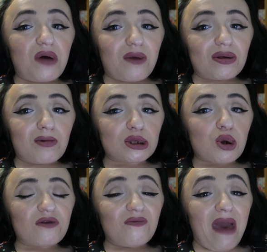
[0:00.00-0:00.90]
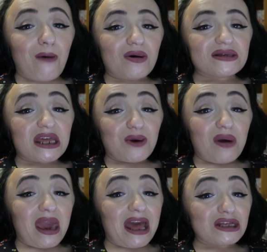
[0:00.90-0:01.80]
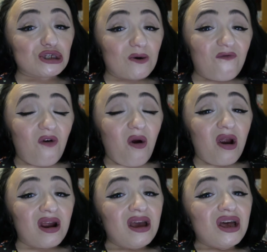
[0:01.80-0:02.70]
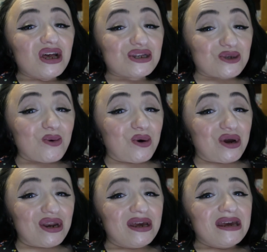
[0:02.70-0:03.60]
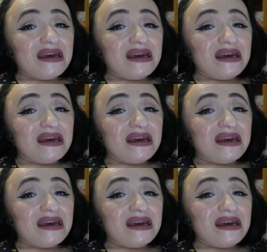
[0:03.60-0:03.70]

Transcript: But I really wanted to try the matte ones anyway, and so far, so good.